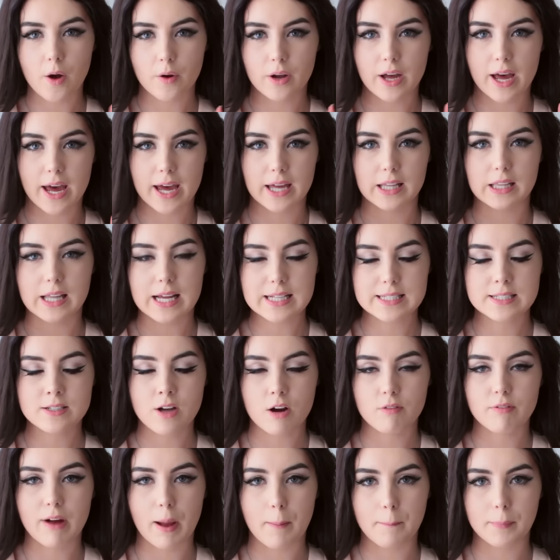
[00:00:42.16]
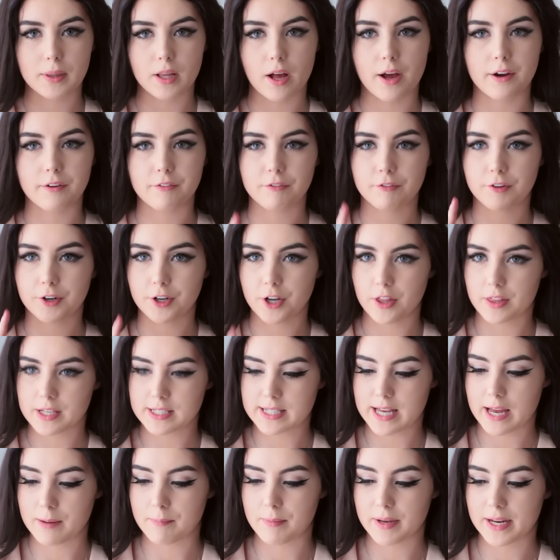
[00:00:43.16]
Okay, let's not ramble on for another
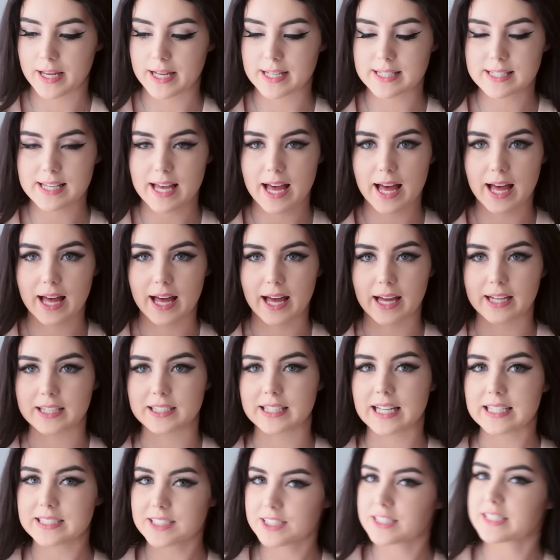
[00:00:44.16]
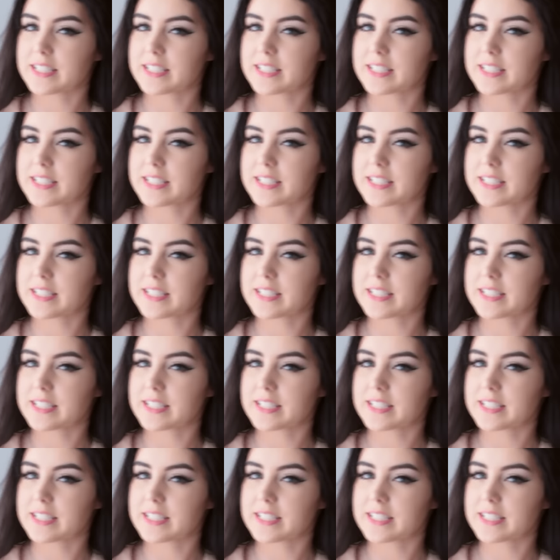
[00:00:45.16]
10 minutes and let's